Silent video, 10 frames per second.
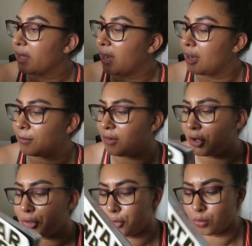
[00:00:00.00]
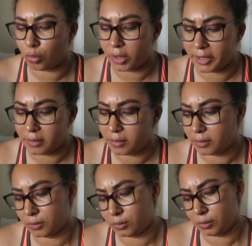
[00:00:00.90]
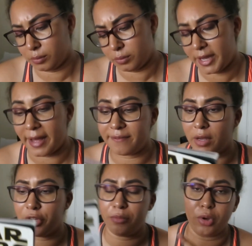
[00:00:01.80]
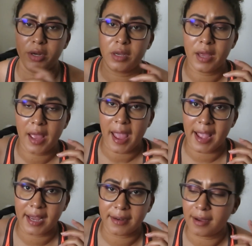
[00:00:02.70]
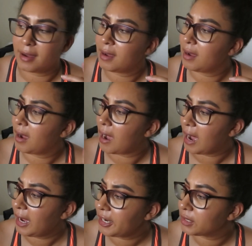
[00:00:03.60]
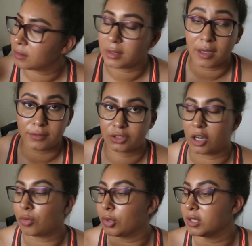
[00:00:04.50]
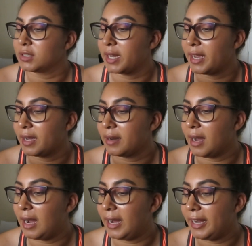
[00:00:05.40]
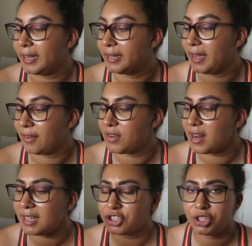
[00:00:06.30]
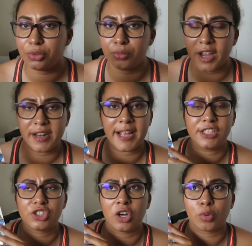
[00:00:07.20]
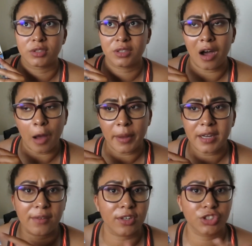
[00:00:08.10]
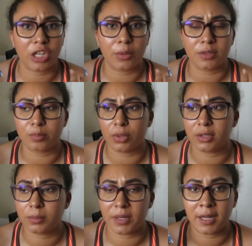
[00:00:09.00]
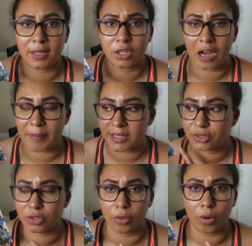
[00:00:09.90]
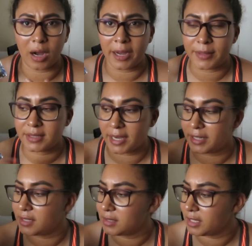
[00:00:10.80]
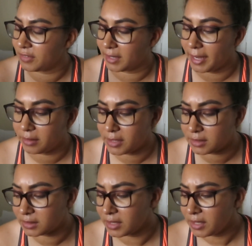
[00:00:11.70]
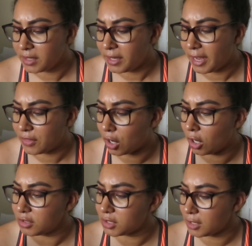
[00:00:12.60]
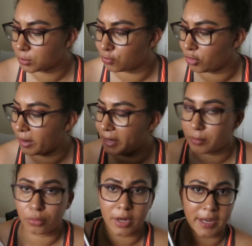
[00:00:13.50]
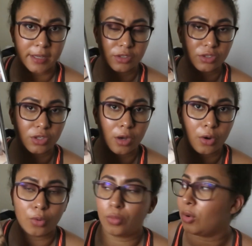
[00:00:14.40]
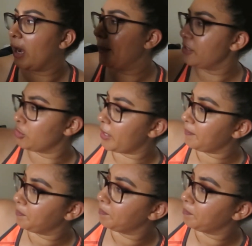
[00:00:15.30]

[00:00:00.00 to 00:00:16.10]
Volume 1. Yeah, Volume 1. And I love Star Wars, and I have not actually read a Star Wars comic. I've read Star Wars books, but not comics, so I'm excited to see if I like this. And the art style is very pretty, so I'm into it.